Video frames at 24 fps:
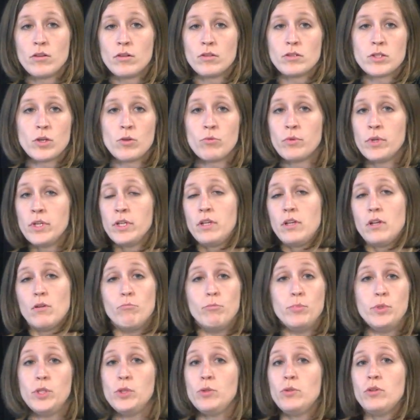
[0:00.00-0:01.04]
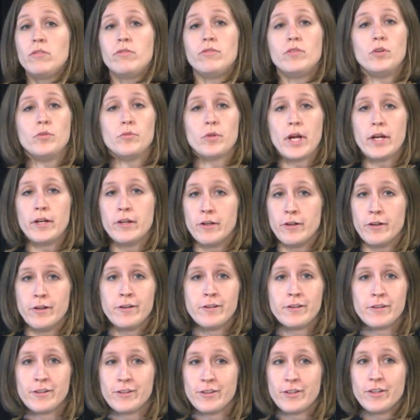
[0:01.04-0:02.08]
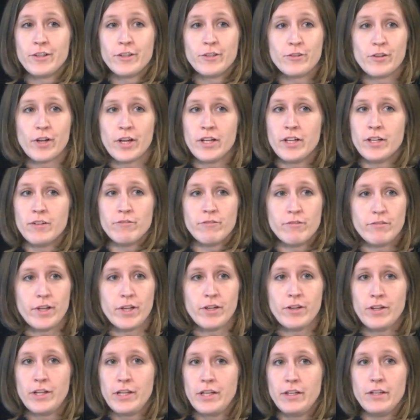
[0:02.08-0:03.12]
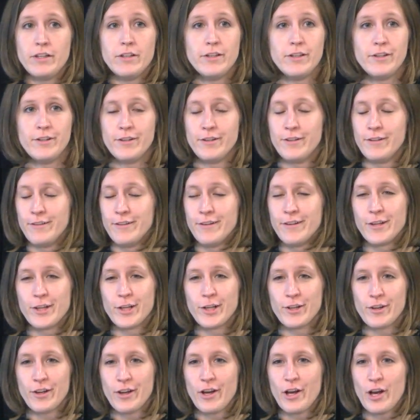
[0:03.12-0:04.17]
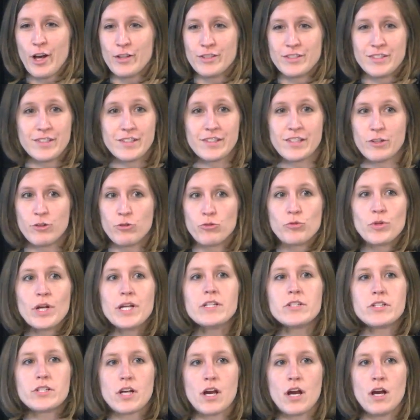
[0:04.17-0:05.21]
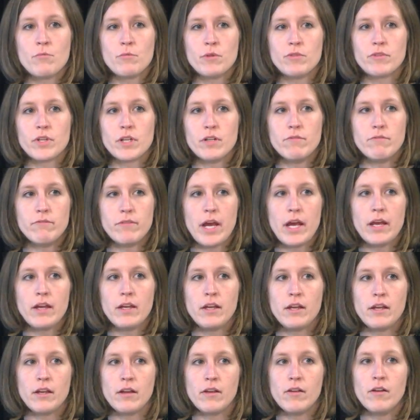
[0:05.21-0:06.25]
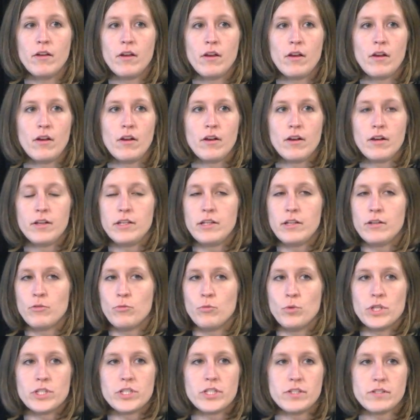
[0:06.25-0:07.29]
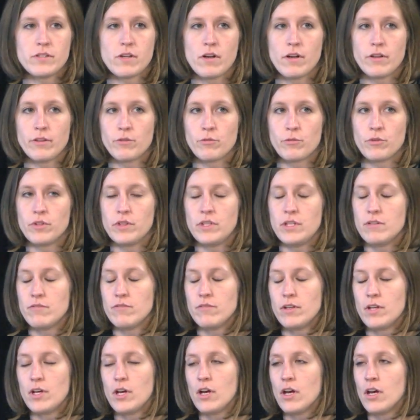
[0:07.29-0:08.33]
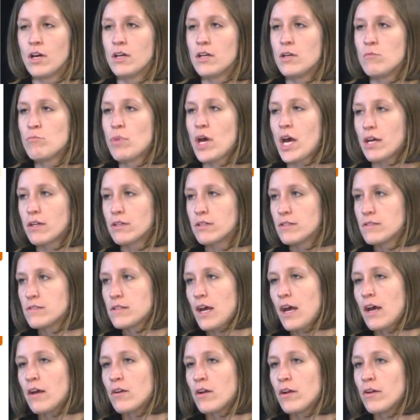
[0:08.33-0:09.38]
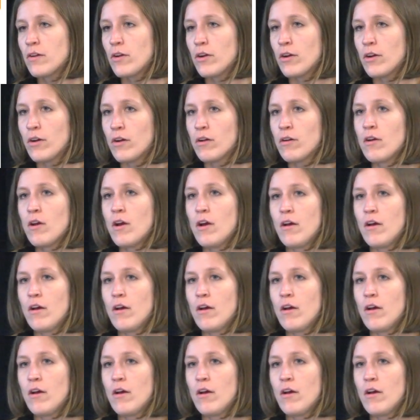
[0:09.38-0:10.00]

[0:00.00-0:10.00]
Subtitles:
So really a beautiful writer, right? And very, does a great job of conveying what she's gone through and the impact it's had on her.